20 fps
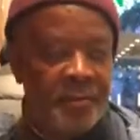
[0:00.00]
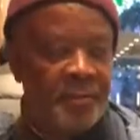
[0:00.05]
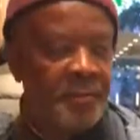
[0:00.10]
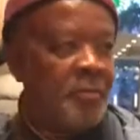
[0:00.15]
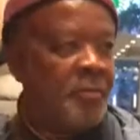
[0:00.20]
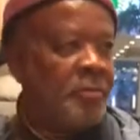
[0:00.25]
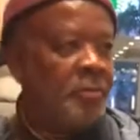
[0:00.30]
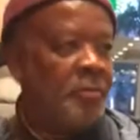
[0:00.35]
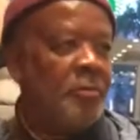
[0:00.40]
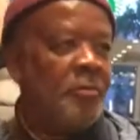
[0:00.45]

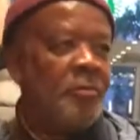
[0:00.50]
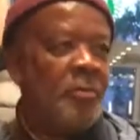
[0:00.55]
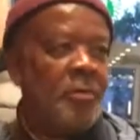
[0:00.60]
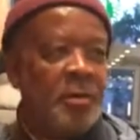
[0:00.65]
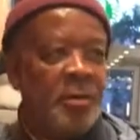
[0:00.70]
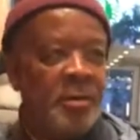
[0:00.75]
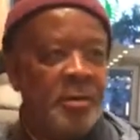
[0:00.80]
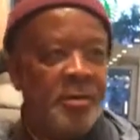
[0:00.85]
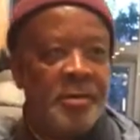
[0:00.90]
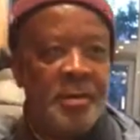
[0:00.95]
Spiritual
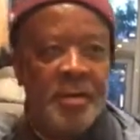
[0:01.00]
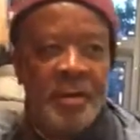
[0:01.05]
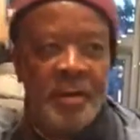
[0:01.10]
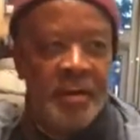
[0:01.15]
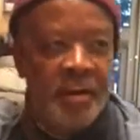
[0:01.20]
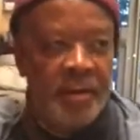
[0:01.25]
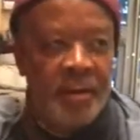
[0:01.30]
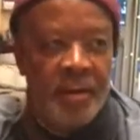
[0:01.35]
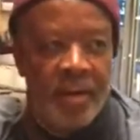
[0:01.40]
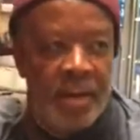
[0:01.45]
Walkers.
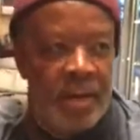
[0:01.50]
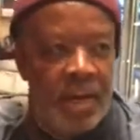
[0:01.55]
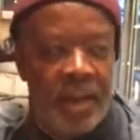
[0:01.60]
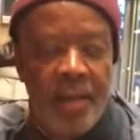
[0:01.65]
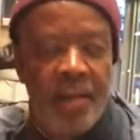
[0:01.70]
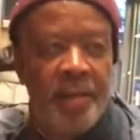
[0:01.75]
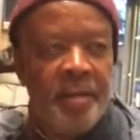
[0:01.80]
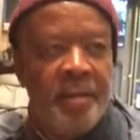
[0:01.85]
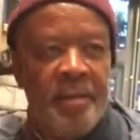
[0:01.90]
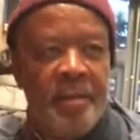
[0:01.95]

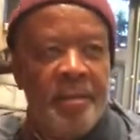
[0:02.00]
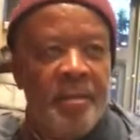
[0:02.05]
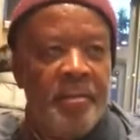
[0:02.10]
And